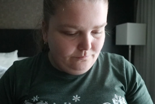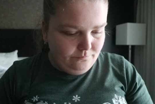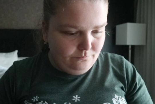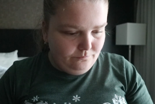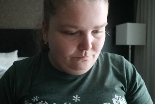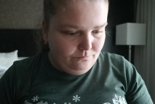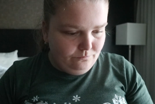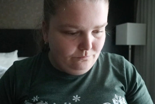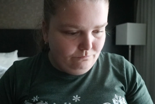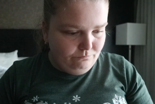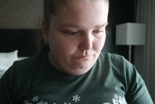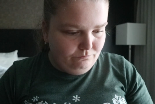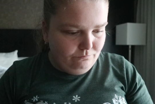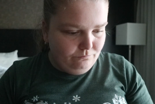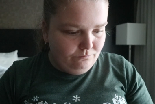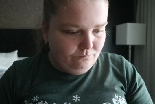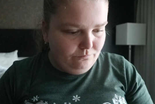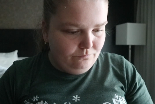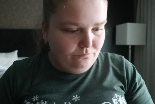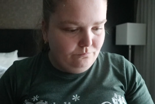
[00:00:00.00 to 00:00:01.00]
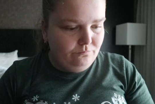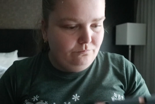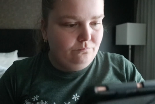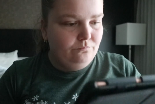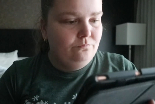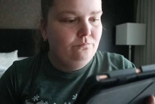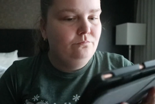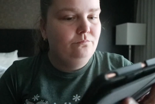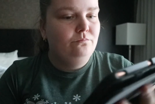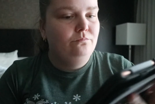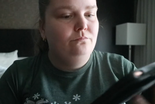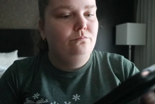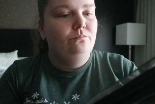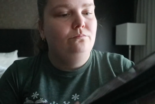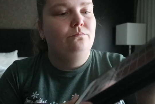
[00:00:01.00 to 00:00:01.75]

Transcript: (no one is talking)